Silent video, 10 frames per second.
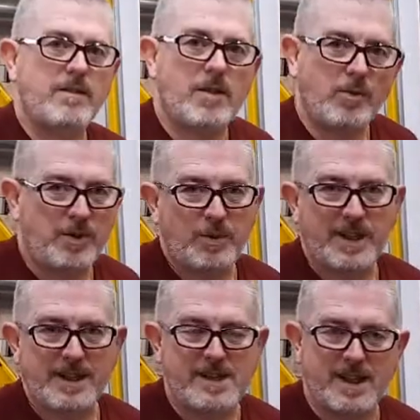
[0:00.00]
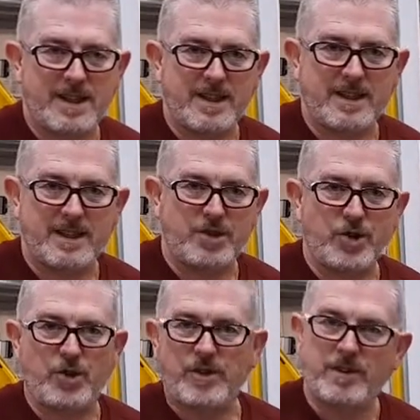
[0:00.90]
comfortably inside a chuck,
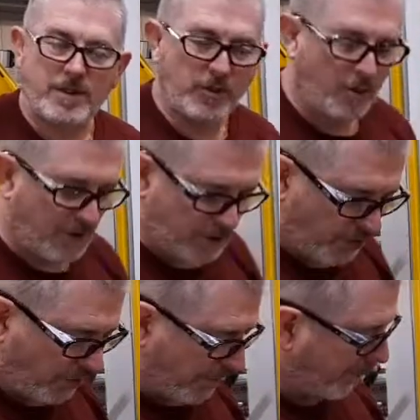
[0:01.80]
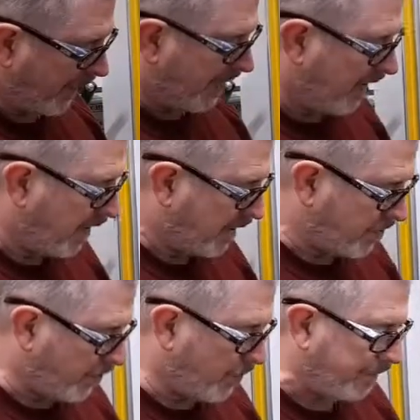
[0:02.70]
a normal chuck.
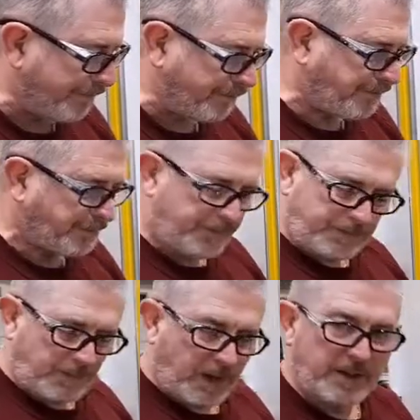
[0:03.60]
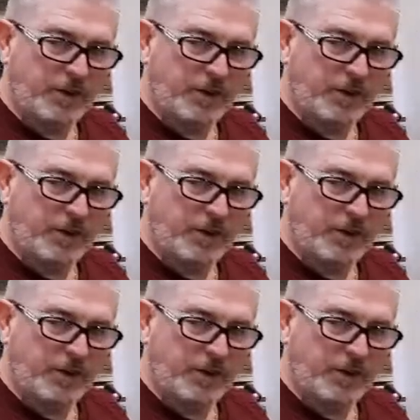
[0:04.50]
So the